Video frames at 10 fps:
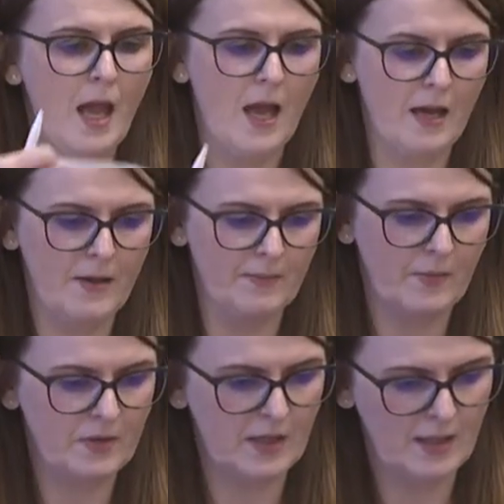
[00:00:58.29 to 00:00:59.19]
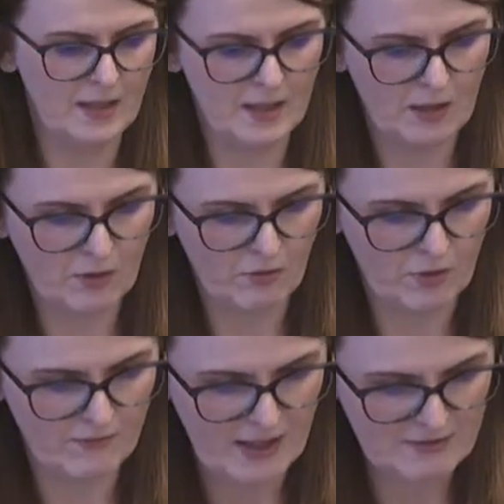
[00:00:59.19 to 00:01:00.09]
Um, the
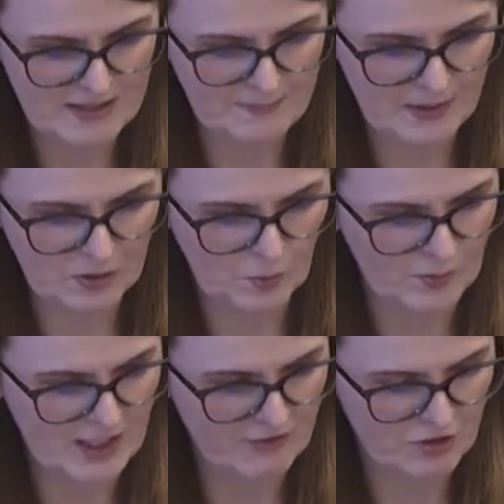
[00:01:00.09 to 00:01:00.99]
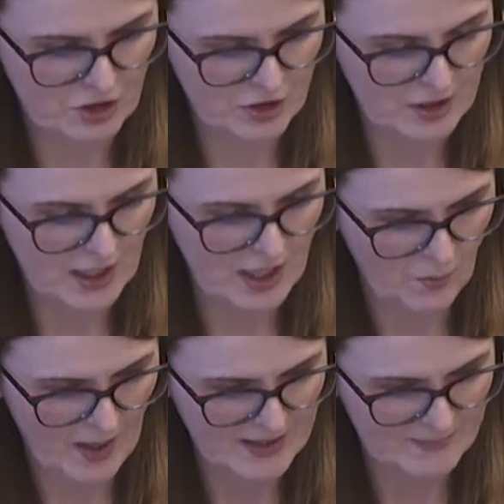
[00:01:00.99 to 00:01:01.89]
coronavirus bill was introduced
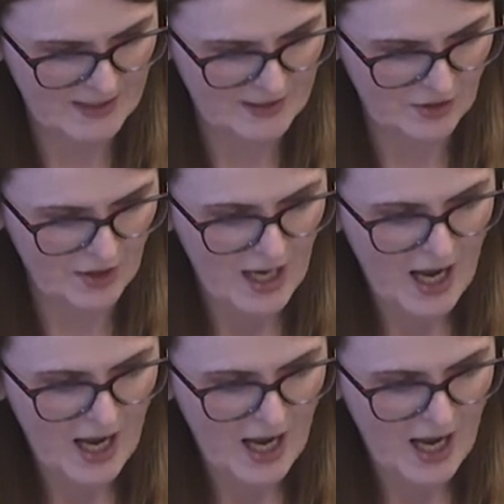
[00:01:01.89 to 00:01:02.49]
Westminster